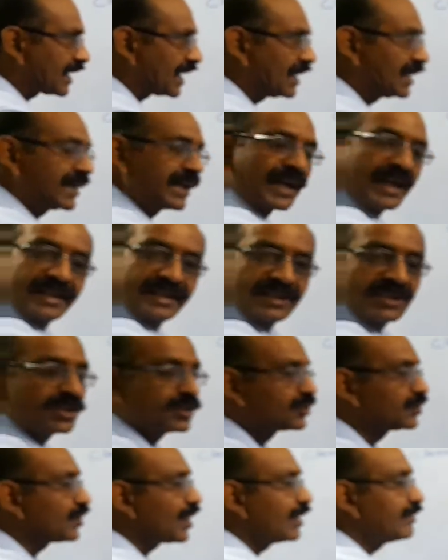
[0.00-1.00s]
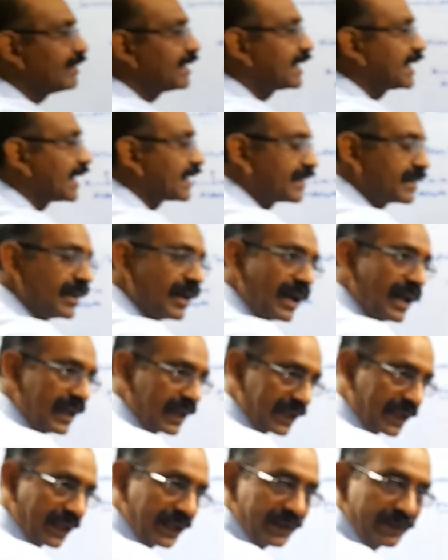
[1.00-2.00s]
aldehydes, so I will get the
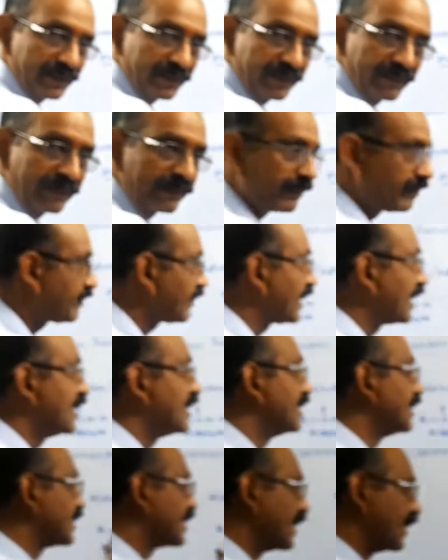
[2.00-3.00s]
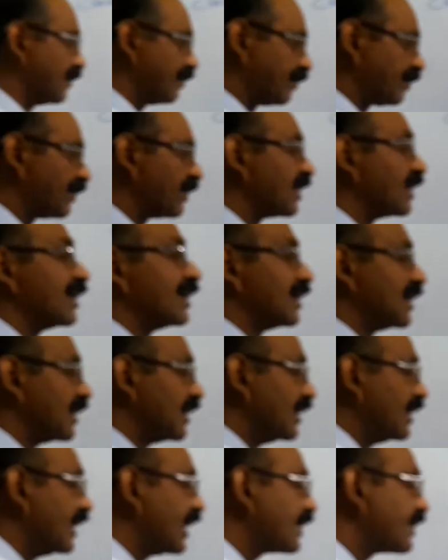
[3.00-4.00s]
alkane. See,
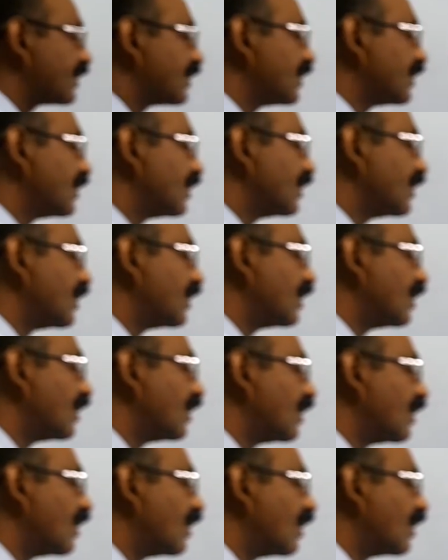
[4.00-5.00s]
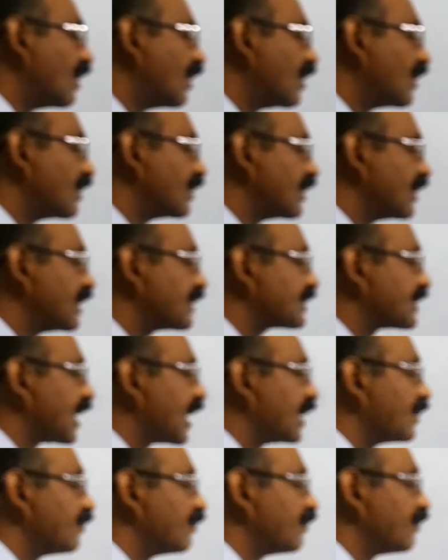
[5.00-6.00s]
let this
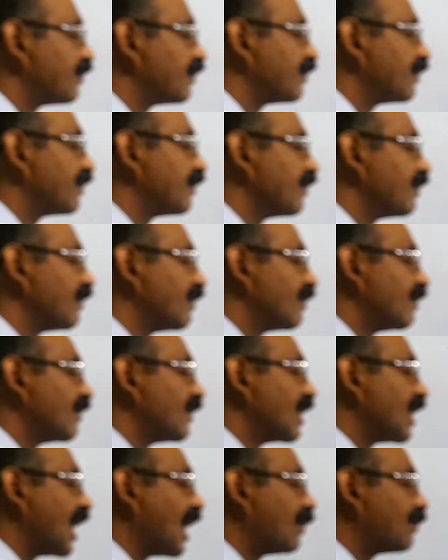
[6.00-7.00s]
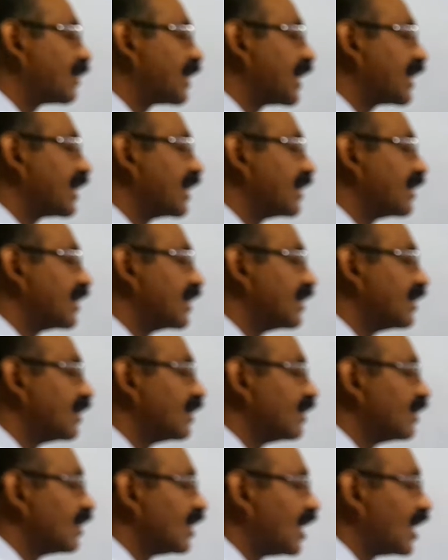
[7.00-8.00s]
time I am taking
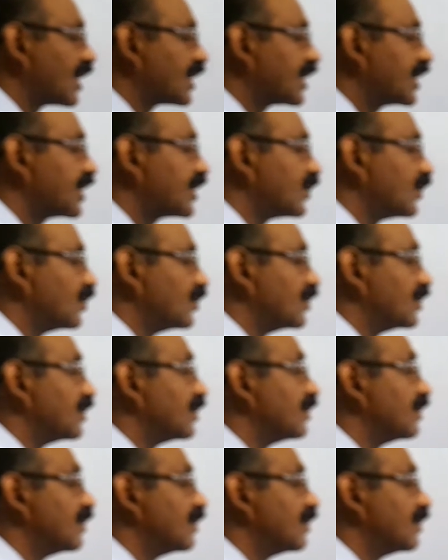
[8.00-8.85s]
here a ketone.